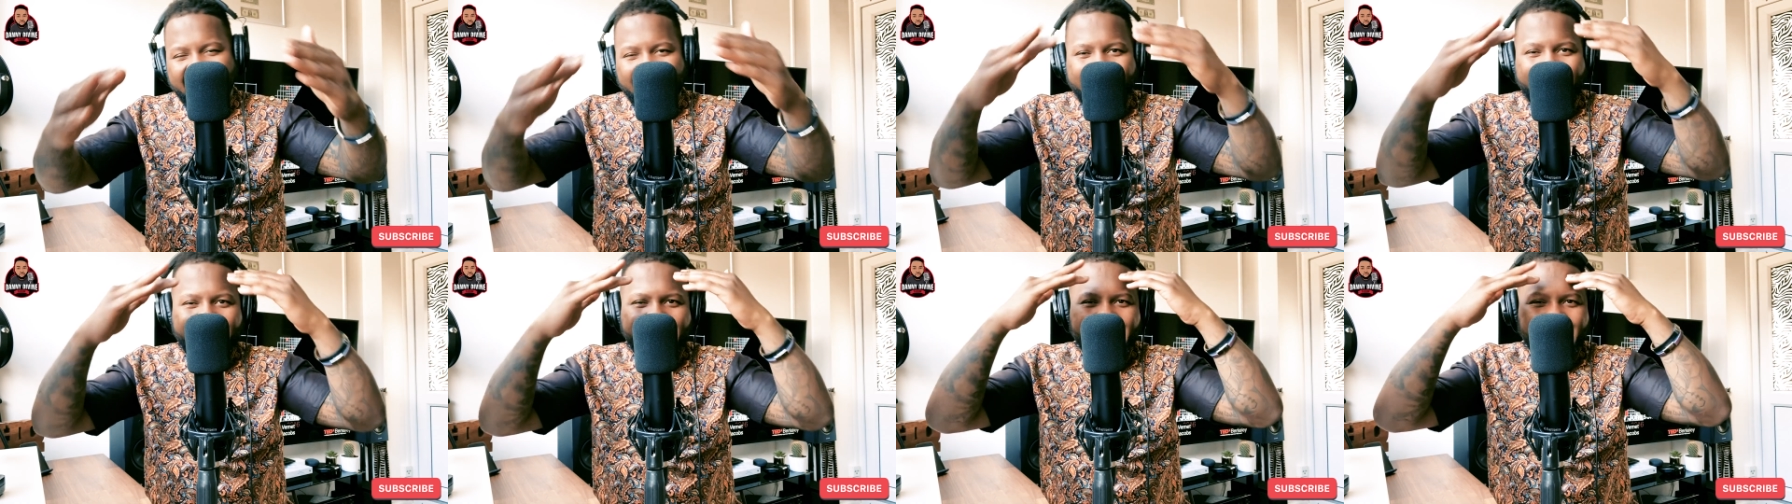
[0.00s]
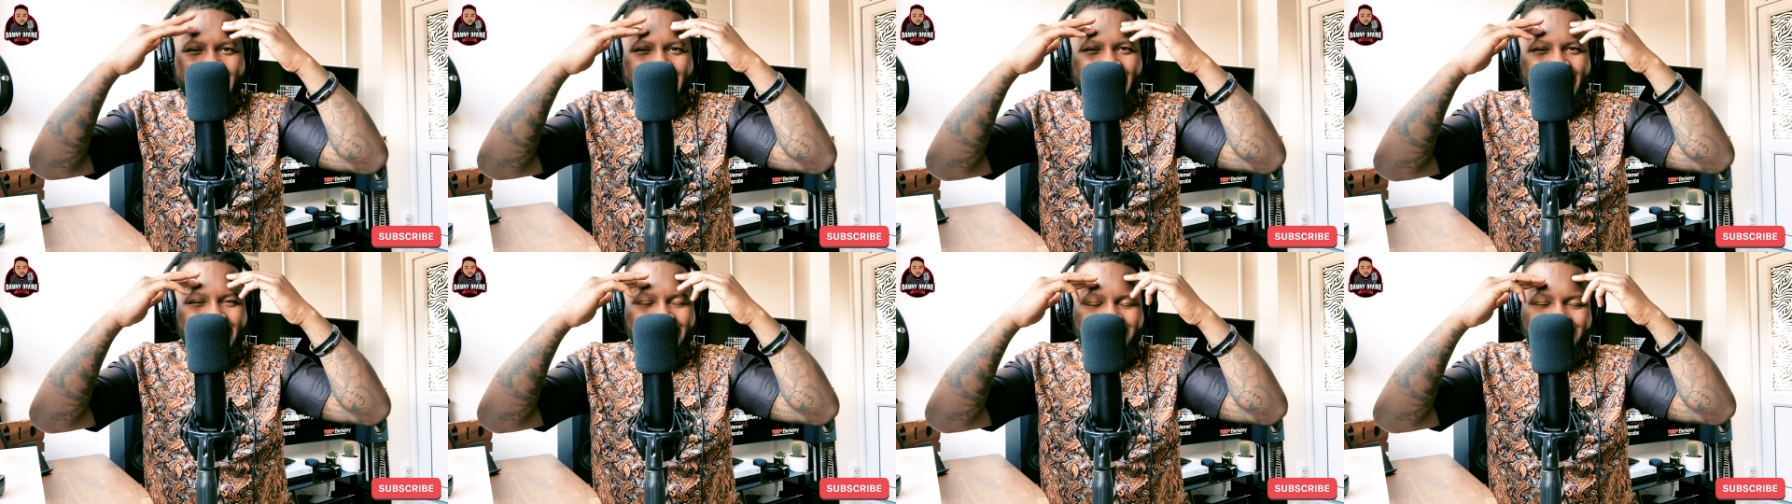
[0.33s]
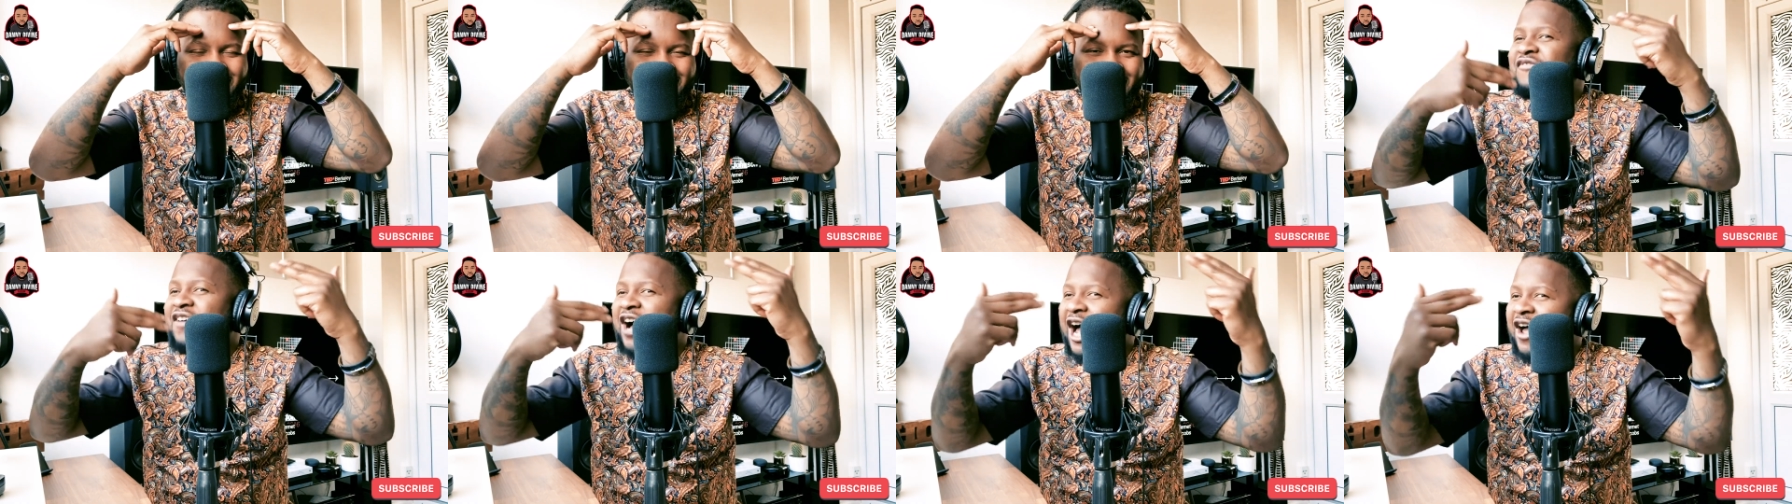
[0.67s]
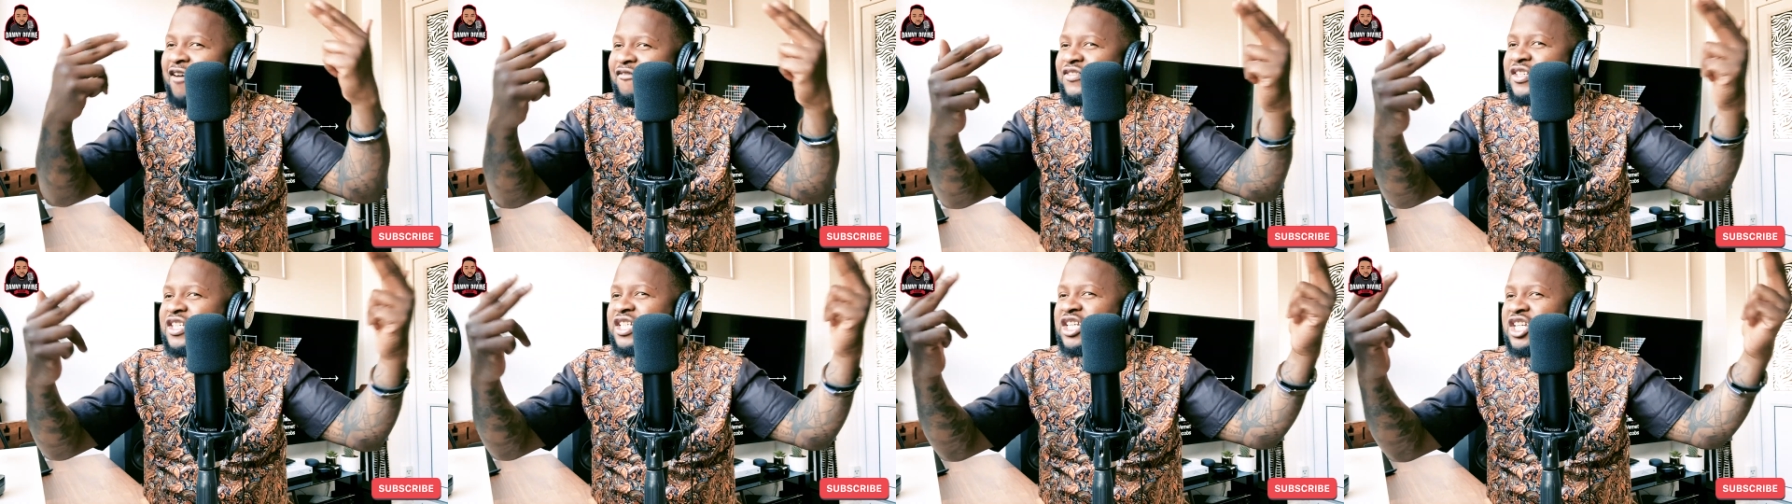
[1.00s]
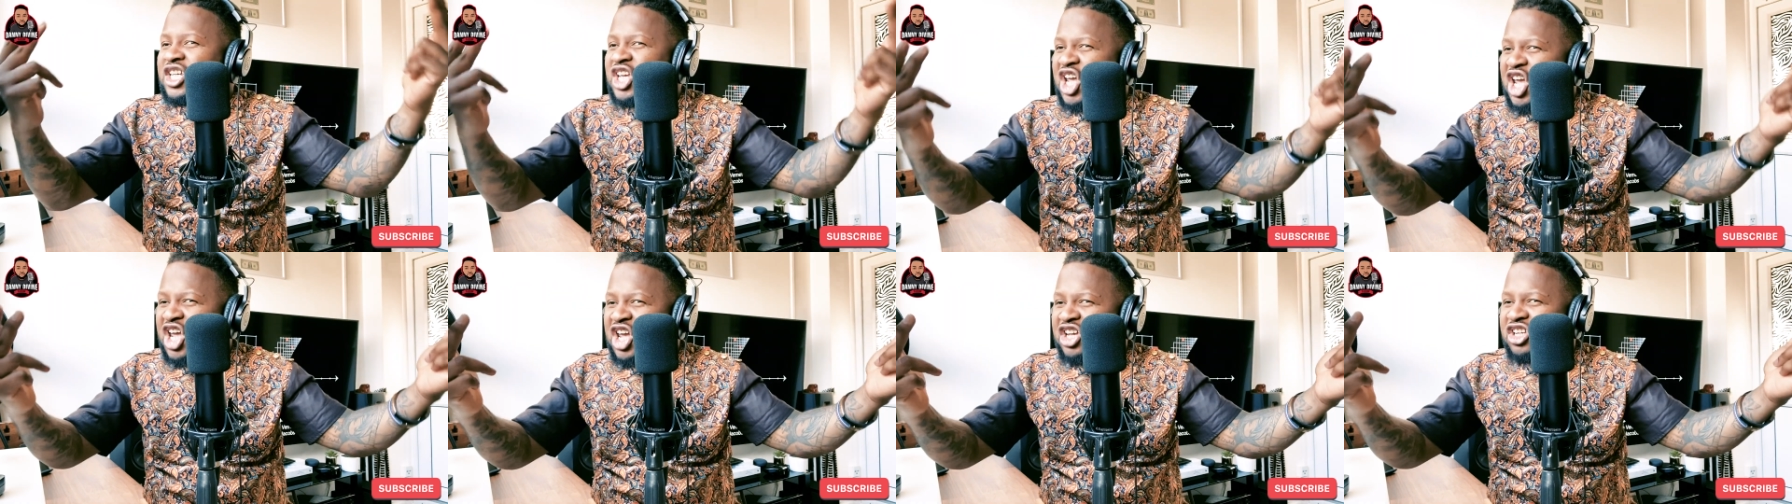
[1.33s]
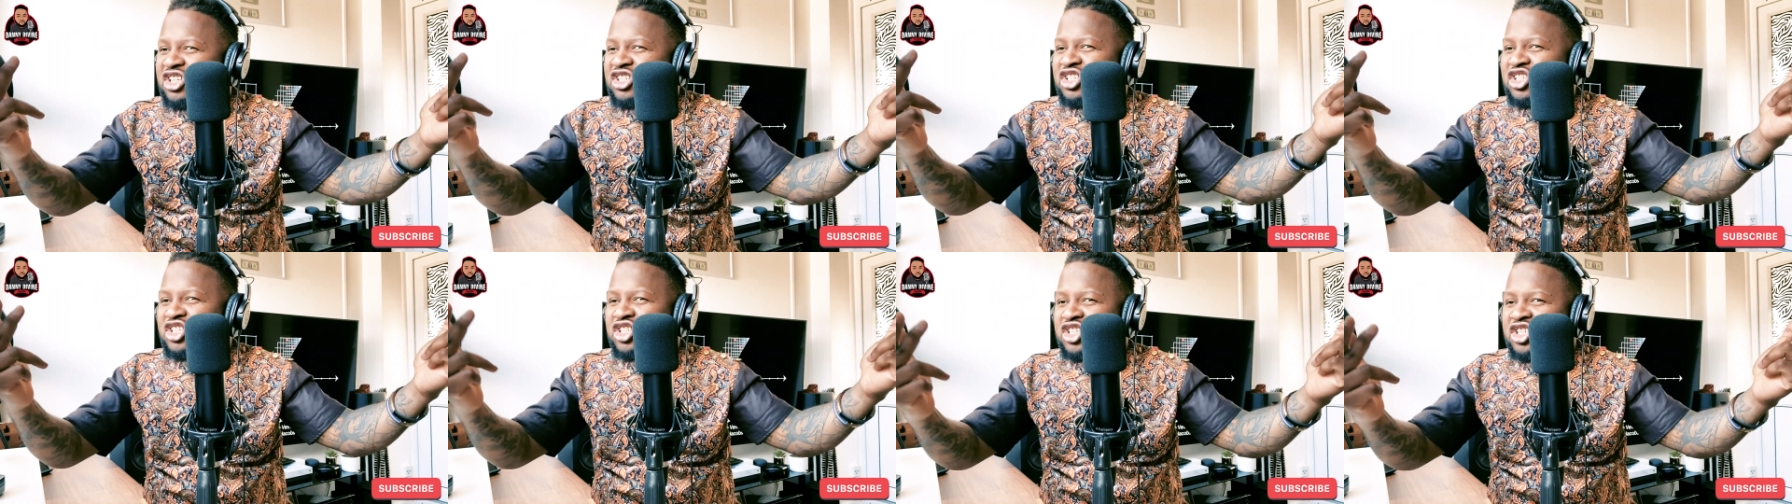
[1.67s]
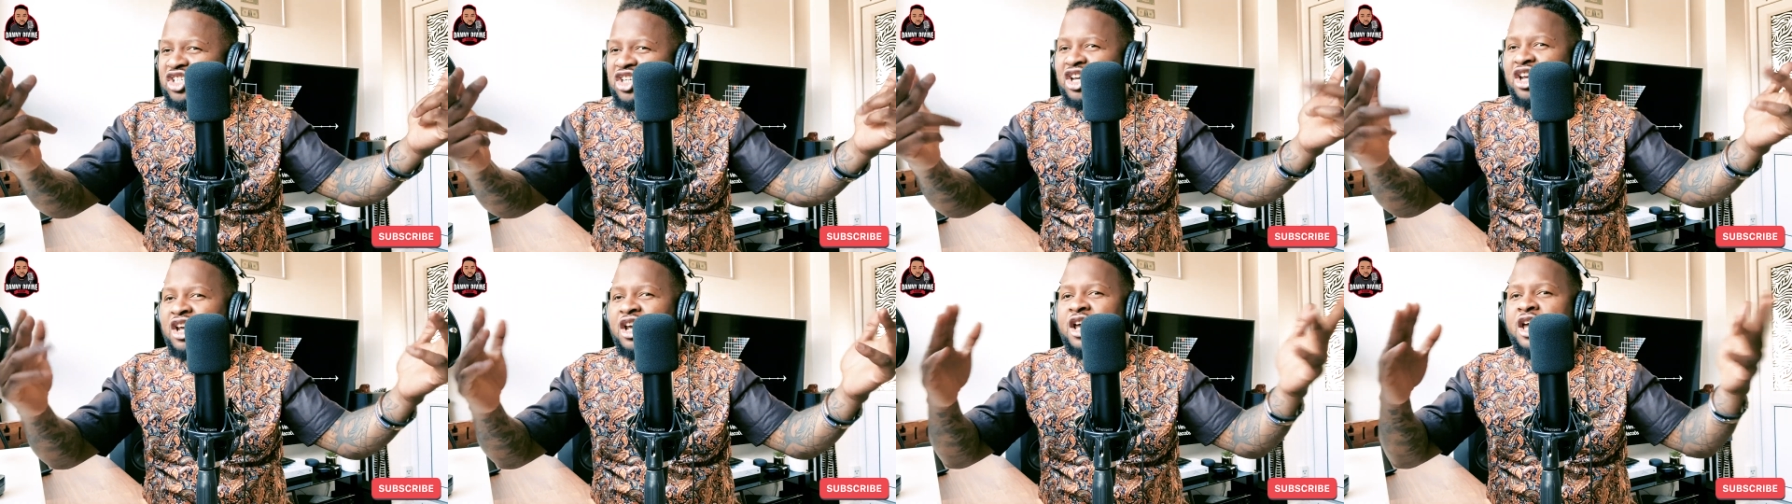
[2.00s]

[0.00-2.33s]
and 5G ish.